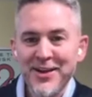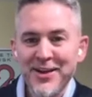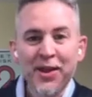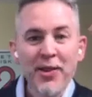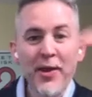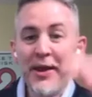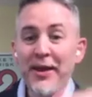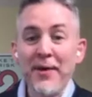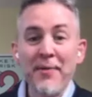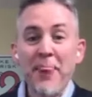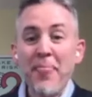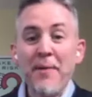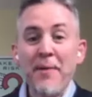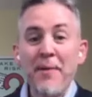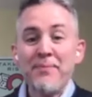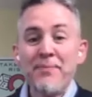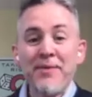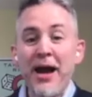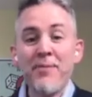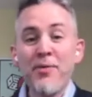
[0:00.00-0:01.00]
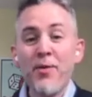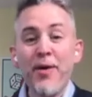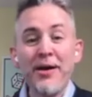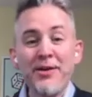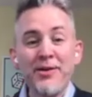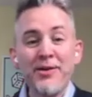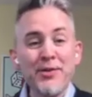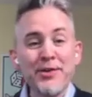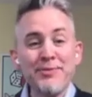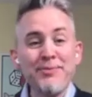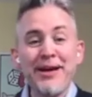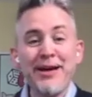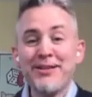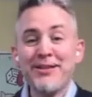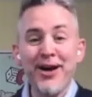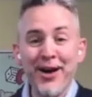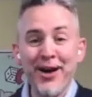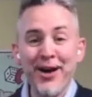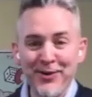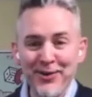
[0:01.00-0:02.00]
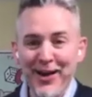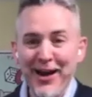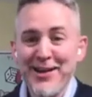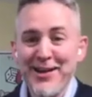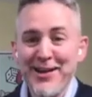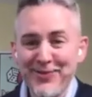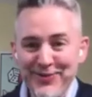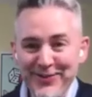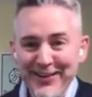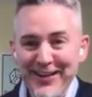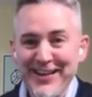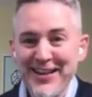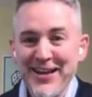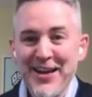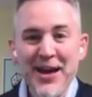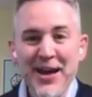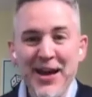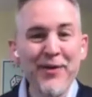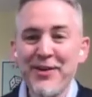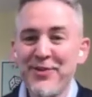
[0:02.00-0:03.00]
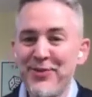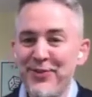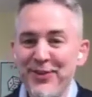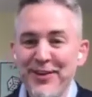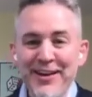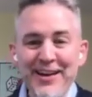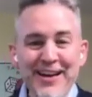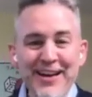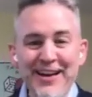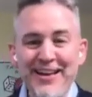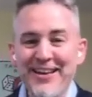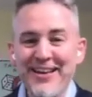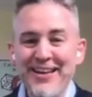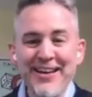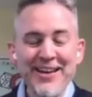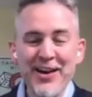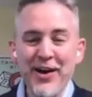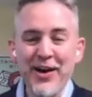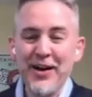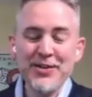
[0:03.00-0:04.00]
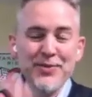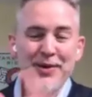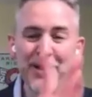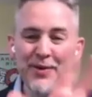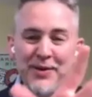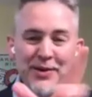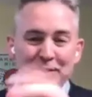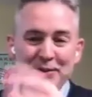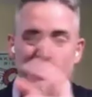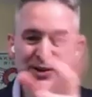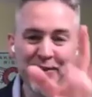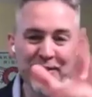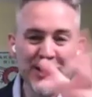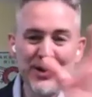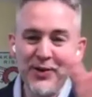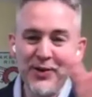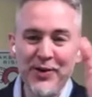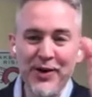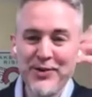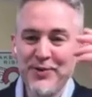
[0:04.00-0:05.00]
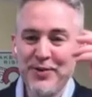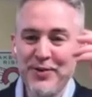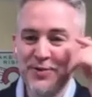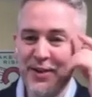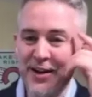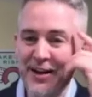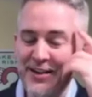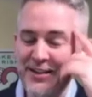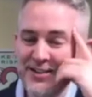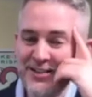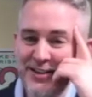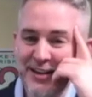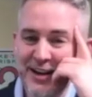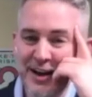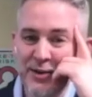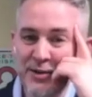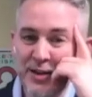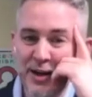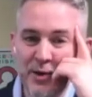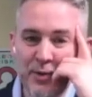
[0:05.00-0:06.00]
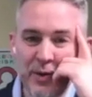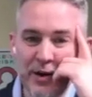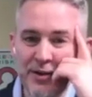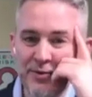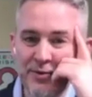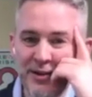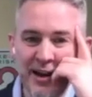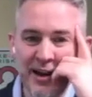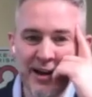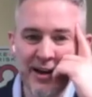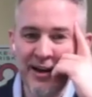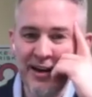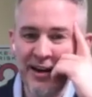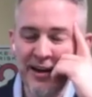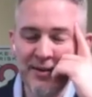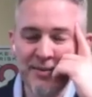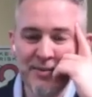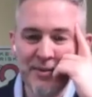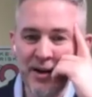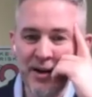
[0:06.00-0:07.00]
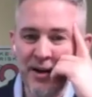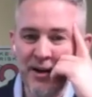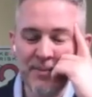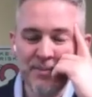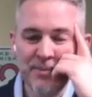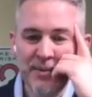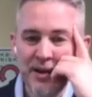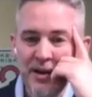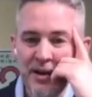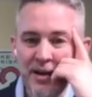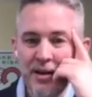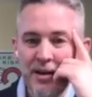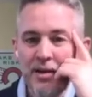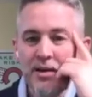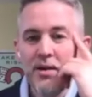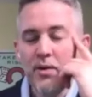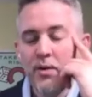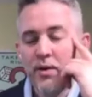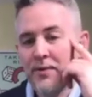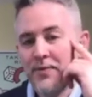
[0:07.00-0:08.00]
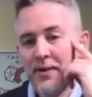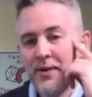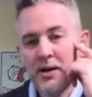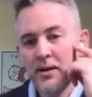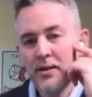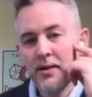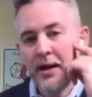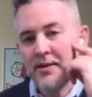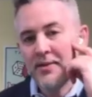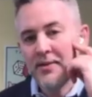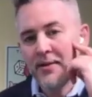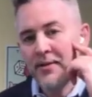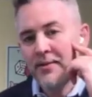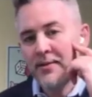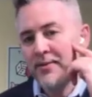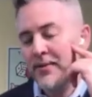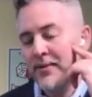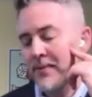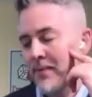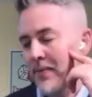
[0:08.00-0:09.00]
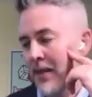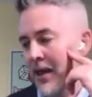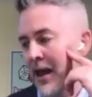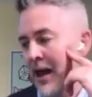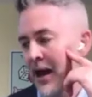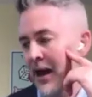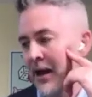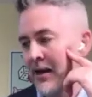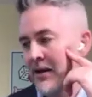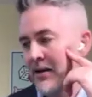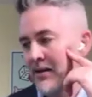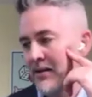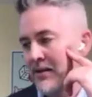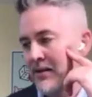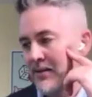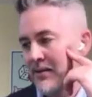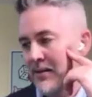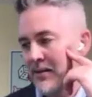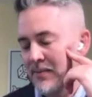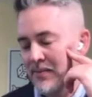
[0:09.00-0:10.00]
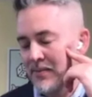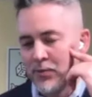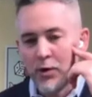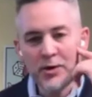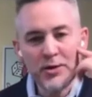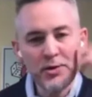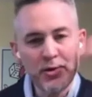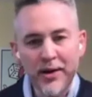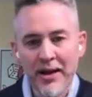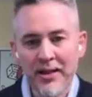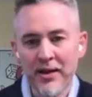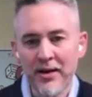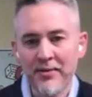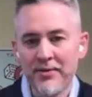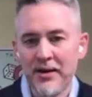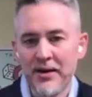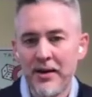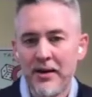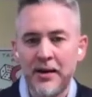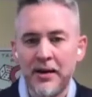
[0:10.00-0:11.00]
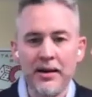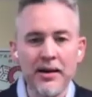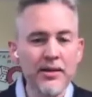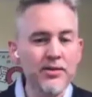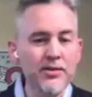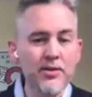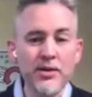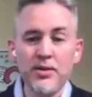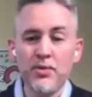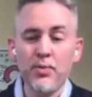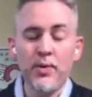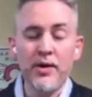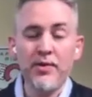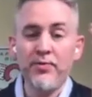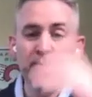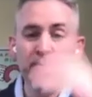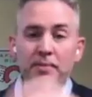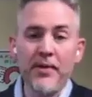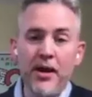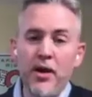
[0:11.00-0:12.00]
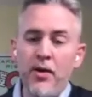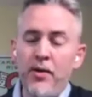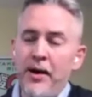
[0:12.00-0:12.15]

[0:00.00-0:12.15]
Like, I've been wanting to do this my entire life. And what if, I just went on one of those little introductory flights and I was like, what if I don't like this? And fortunately I loved it. And it just went from there.